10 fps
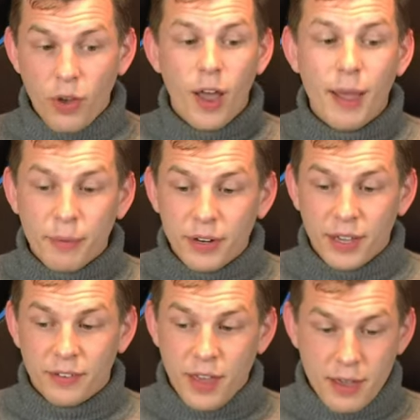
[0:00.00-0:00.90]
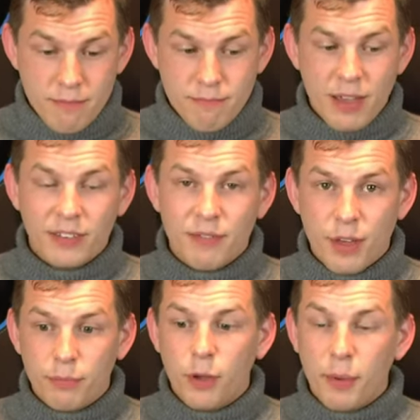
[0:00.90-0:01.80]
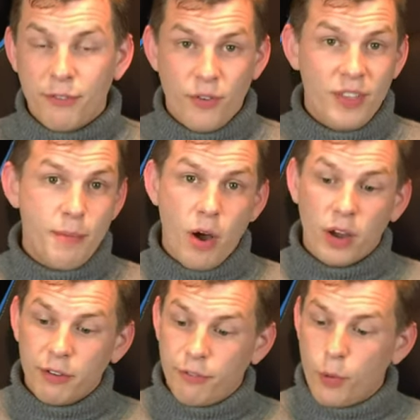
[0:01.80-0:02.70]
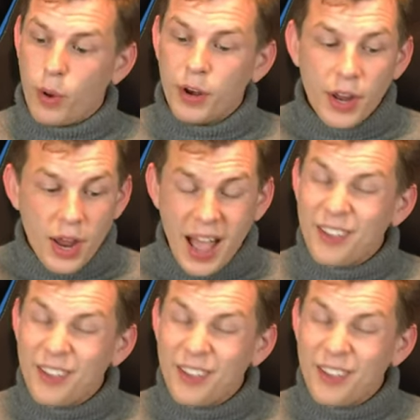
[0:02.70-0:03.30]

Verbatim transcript: So I am going to get a massive thumbs up if you're in the market for one